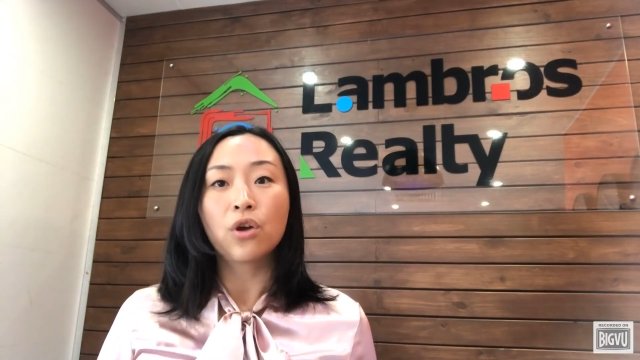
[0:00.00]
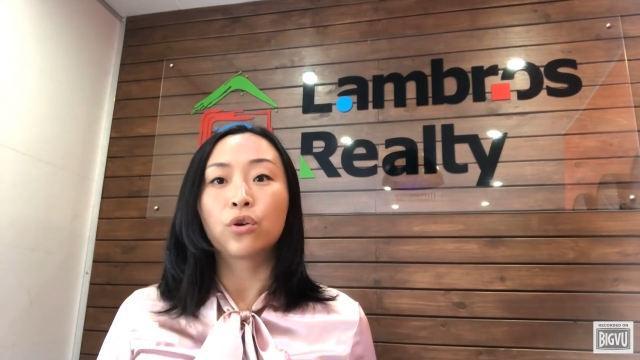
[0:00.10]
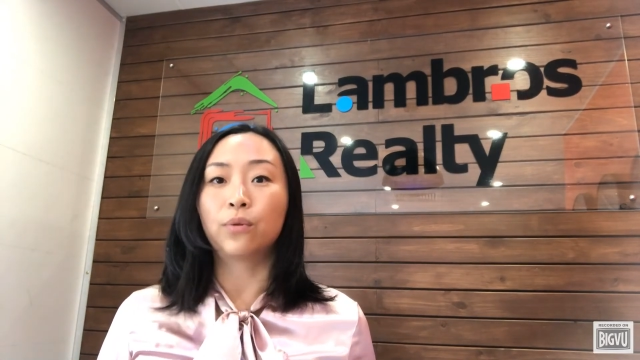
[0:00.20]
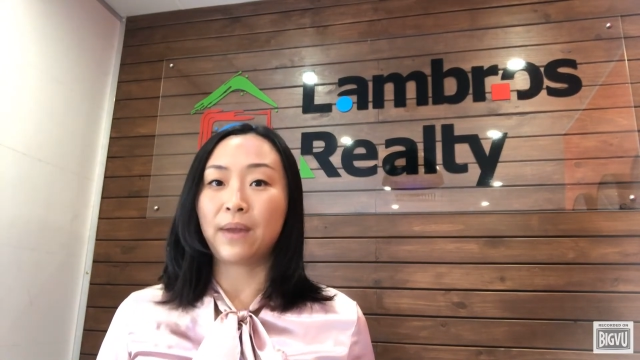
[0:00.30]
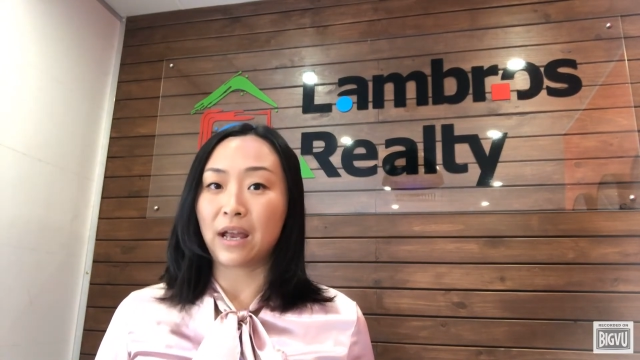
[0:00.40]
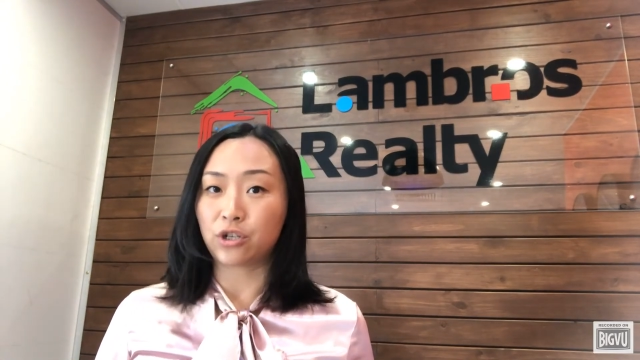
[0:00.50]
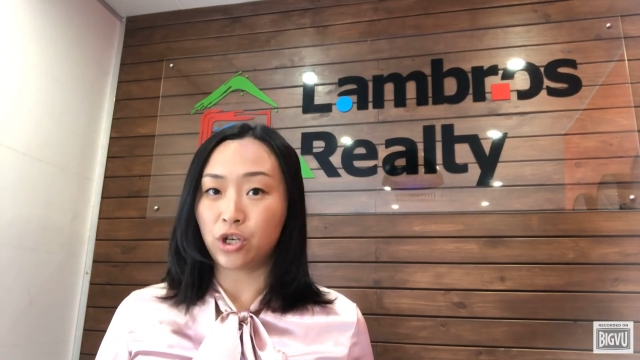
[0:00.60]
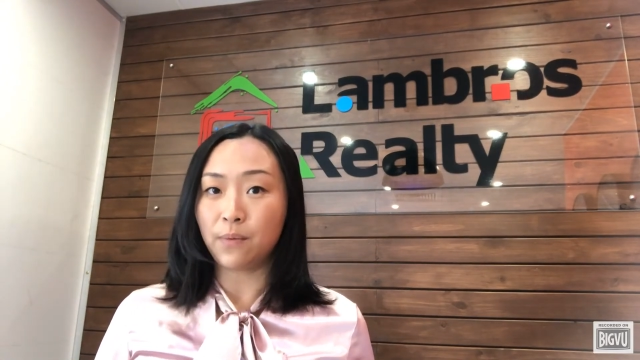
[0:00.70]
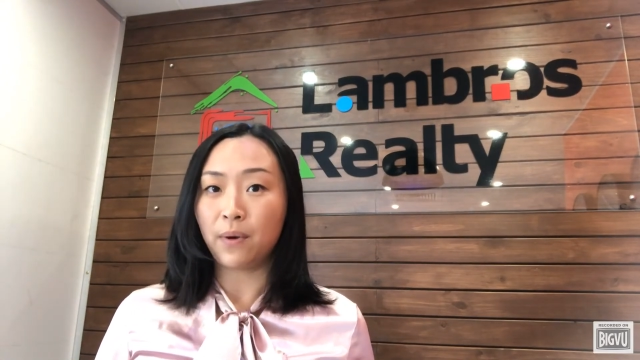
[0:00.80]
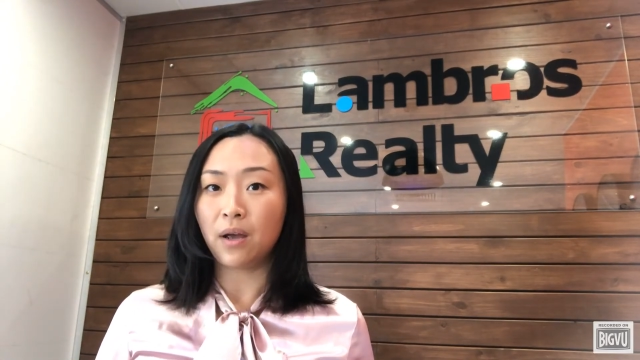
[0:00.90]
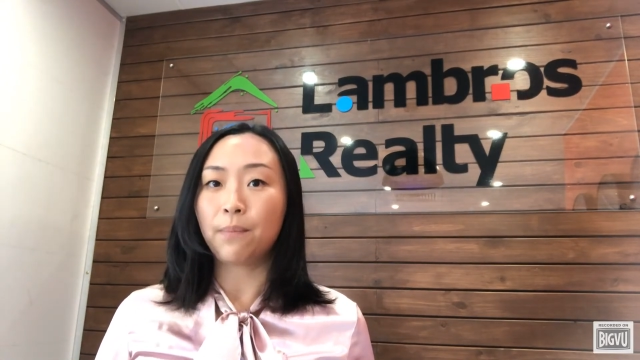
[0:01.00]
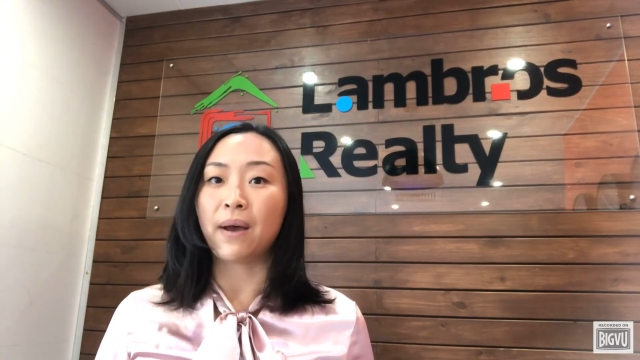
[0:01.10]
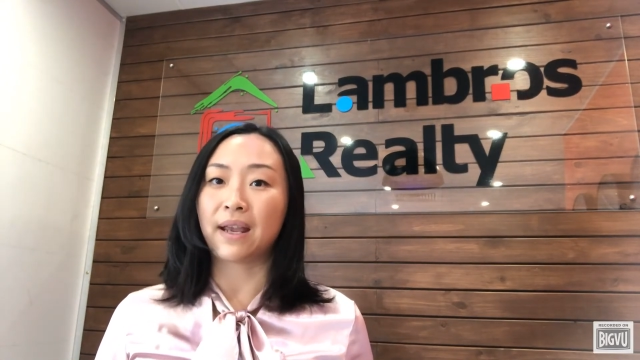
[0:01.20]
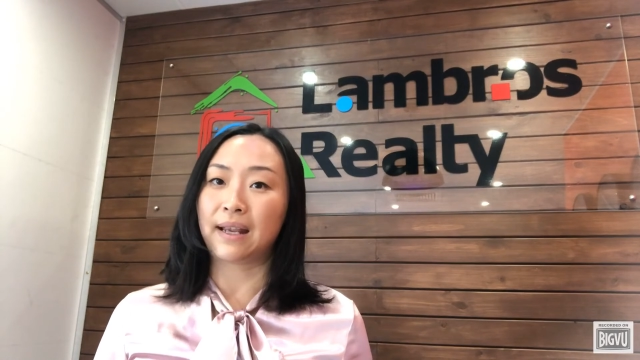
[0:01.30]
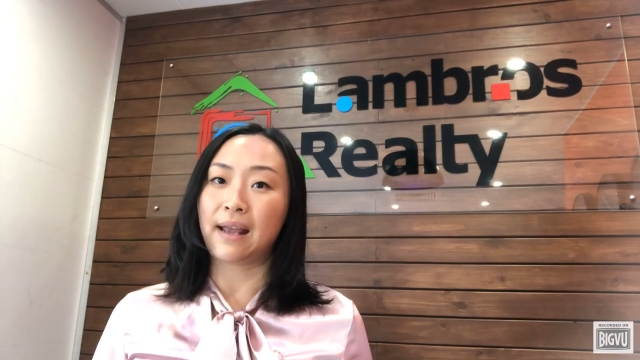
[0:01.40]
could be a cheaper
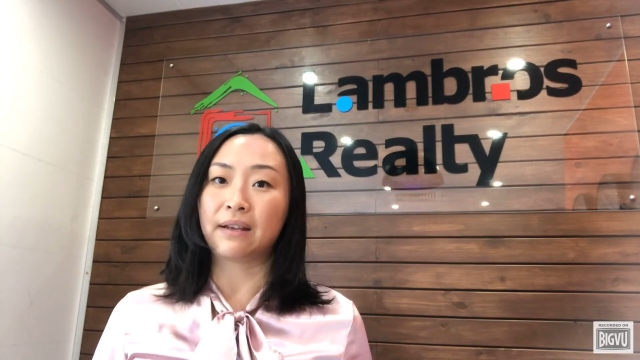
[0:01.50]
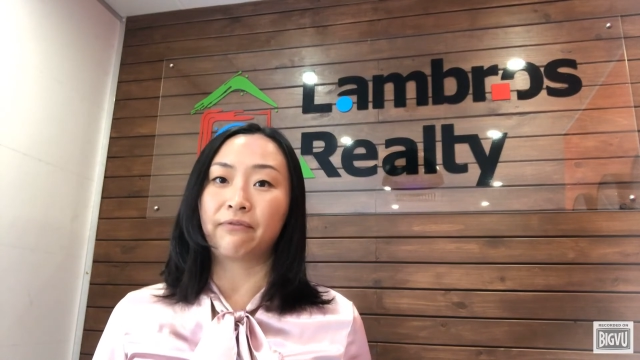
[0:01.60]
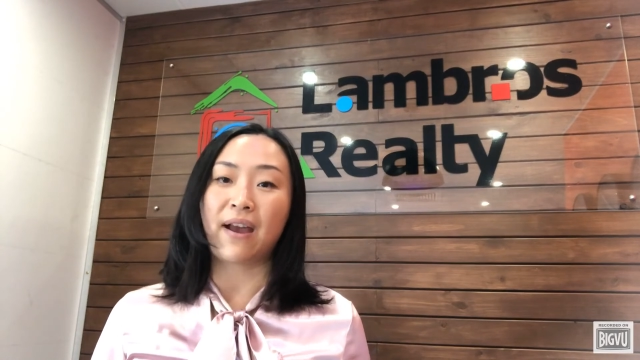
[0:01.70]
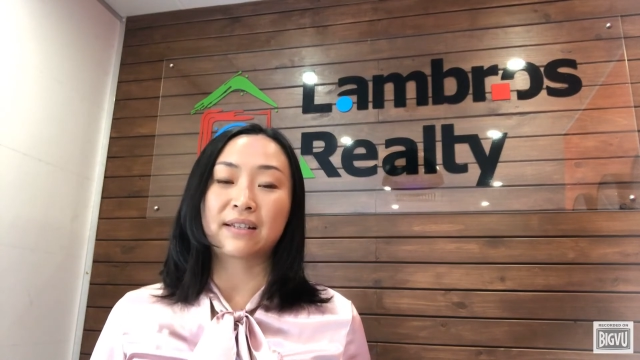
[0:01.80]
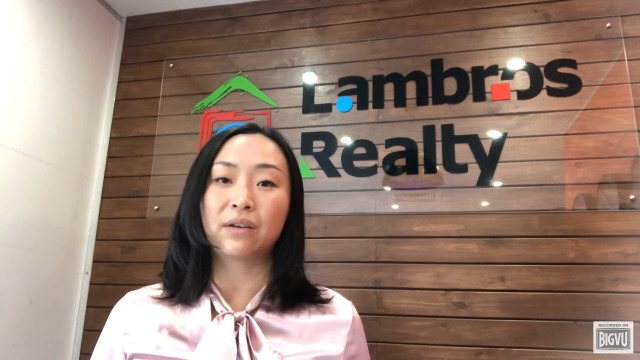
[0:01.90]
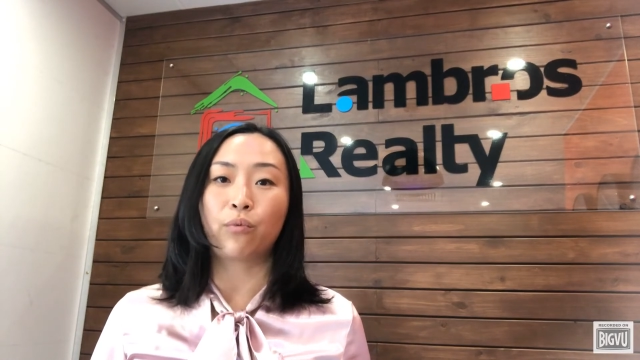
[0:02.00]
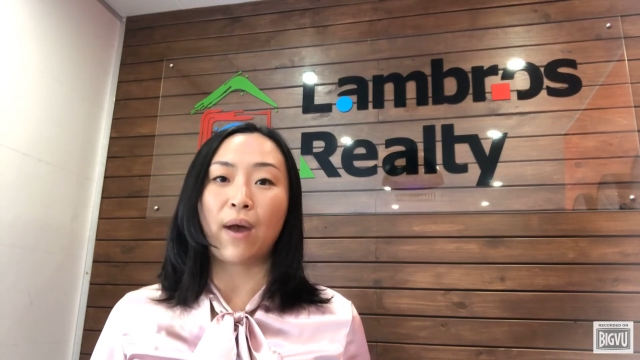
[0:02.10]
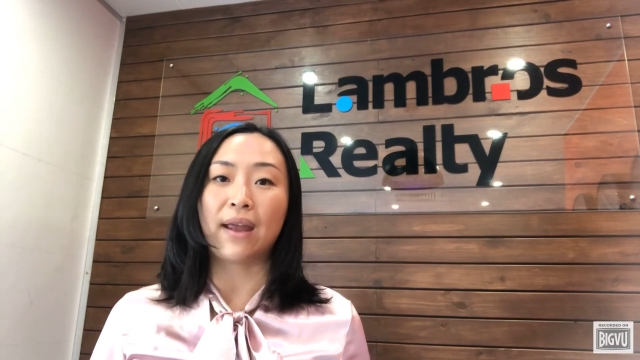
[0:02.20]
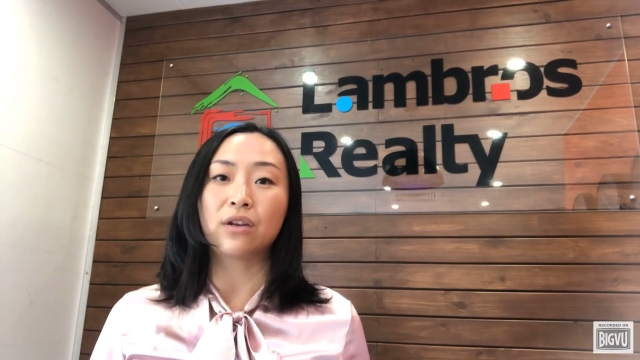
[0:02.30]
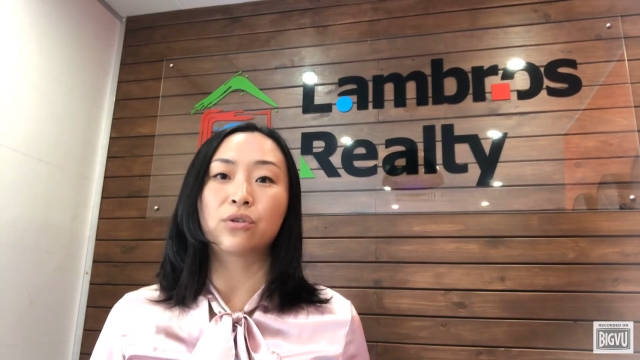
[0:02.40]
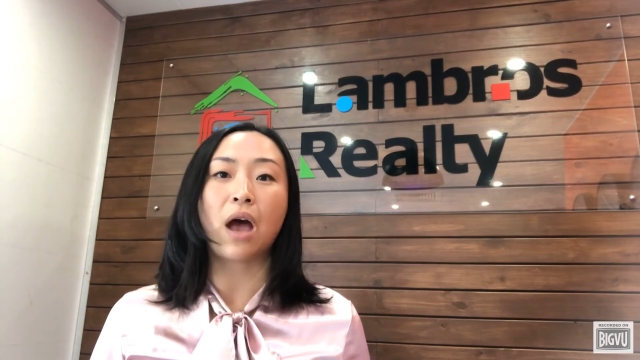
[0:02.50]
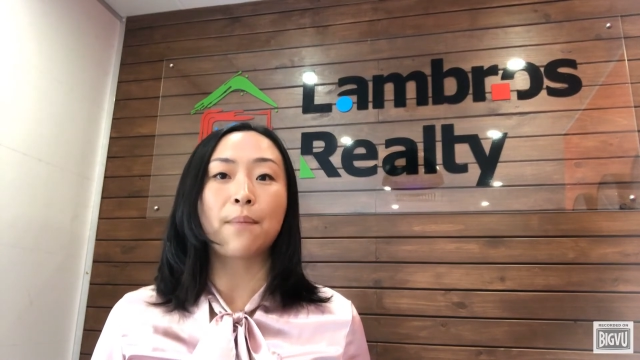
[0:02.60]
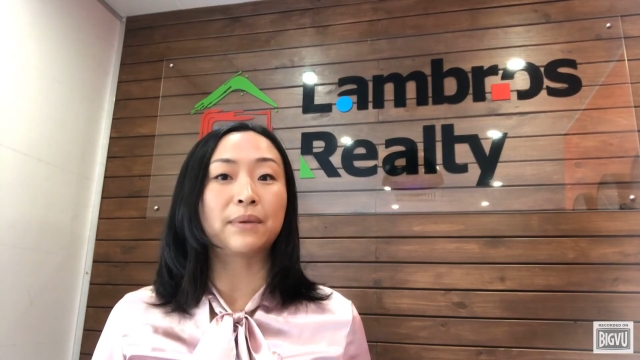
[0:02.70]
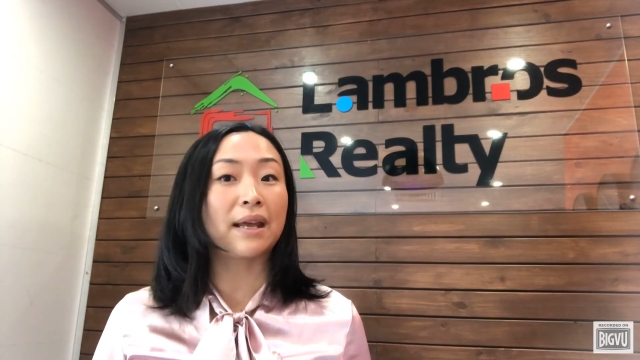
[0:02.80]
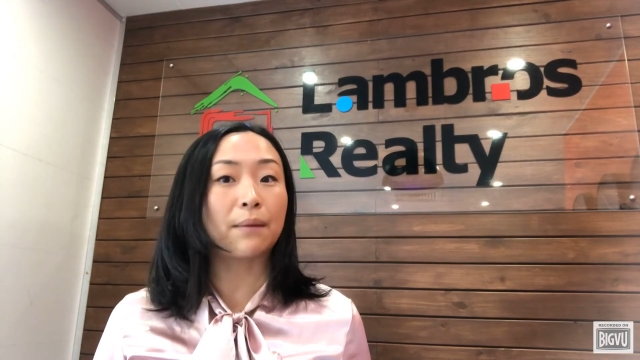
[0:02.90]
but effective way to
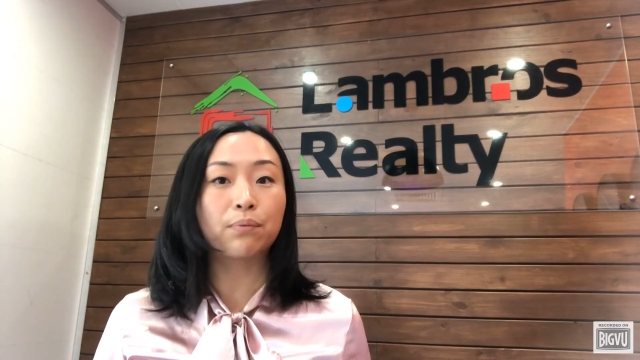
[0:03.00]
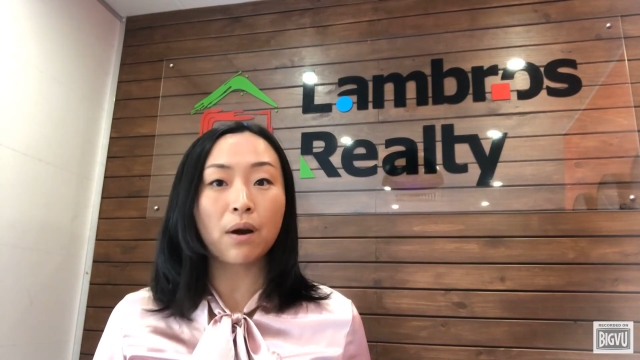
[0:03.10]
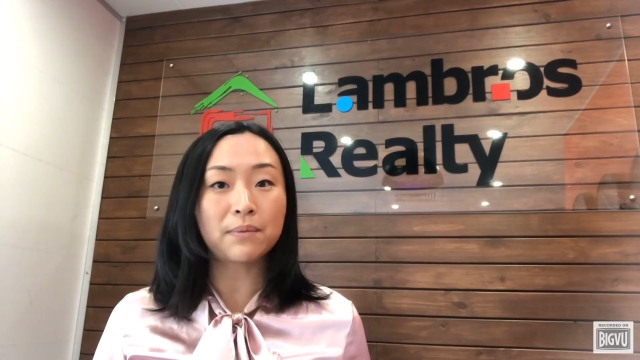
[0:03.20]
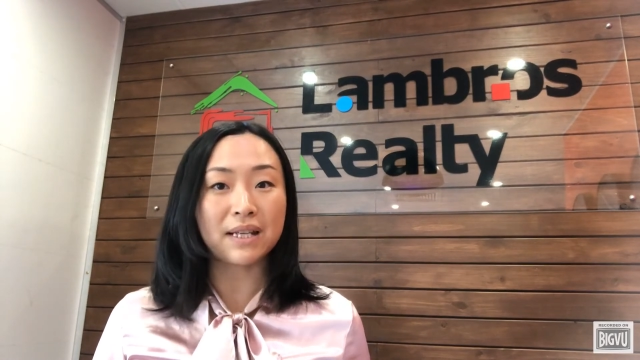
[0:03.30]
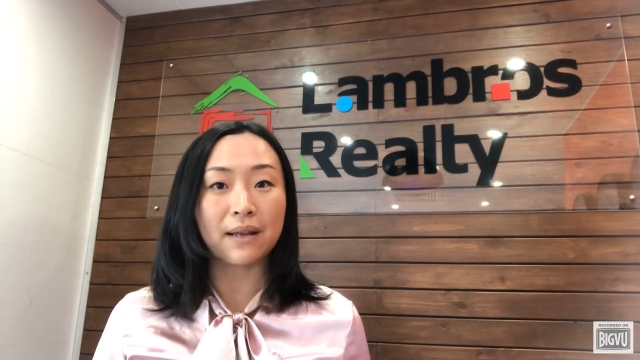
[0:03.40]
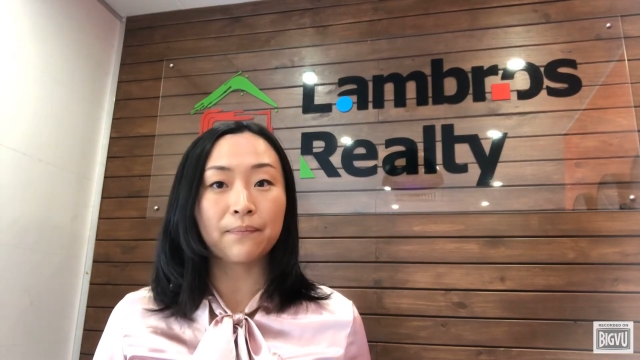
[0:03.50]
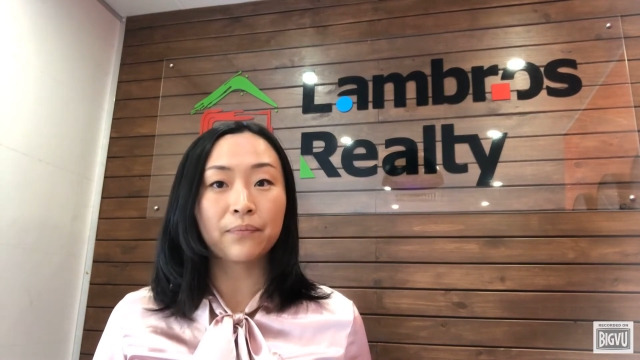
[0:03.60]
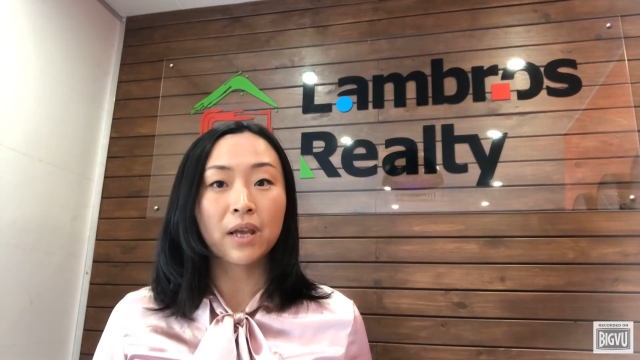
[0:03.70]
update the property.